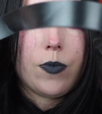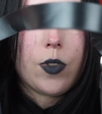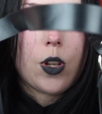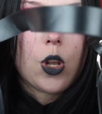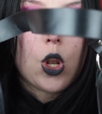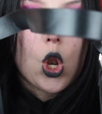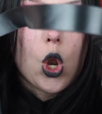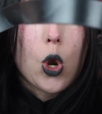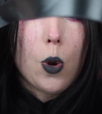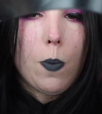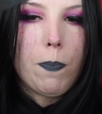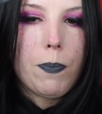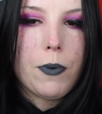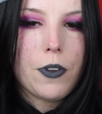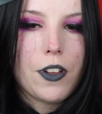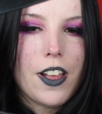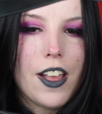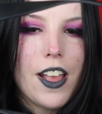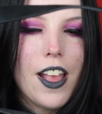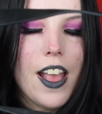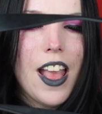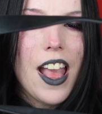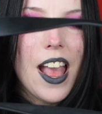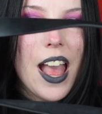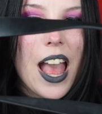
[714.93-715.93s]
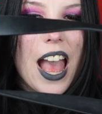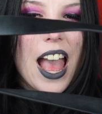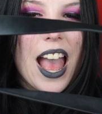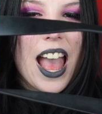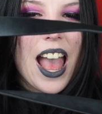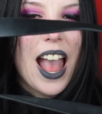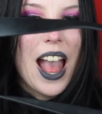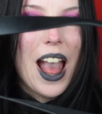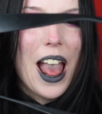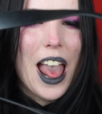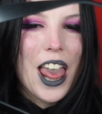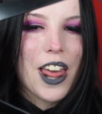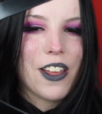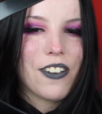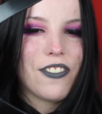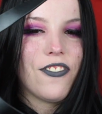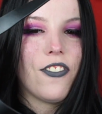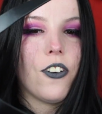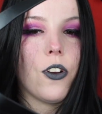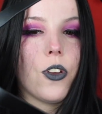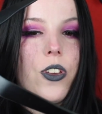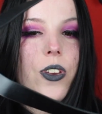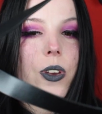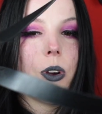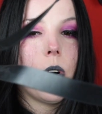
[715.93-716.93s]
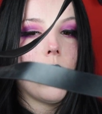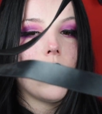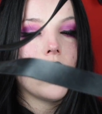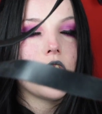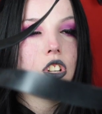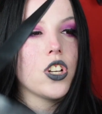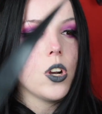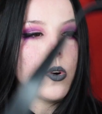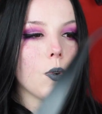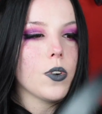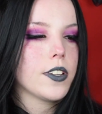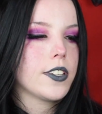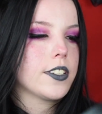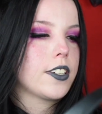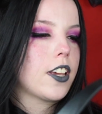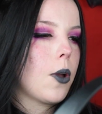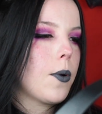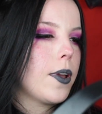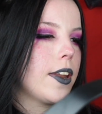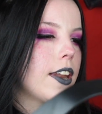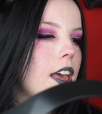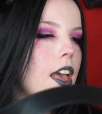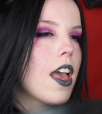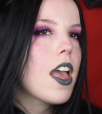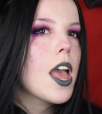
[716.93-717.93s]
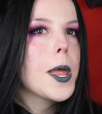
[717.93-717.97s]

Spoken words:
loop for your shoulder to go in.